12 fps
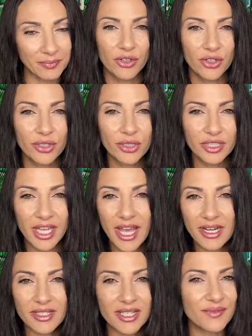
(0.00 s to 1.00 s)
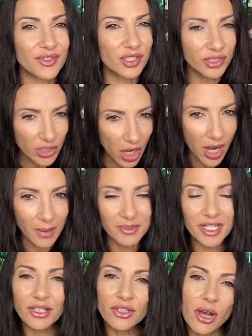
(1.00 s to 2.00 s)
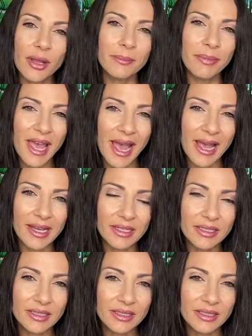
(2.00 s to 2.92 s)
Could Candus have stopped and gone back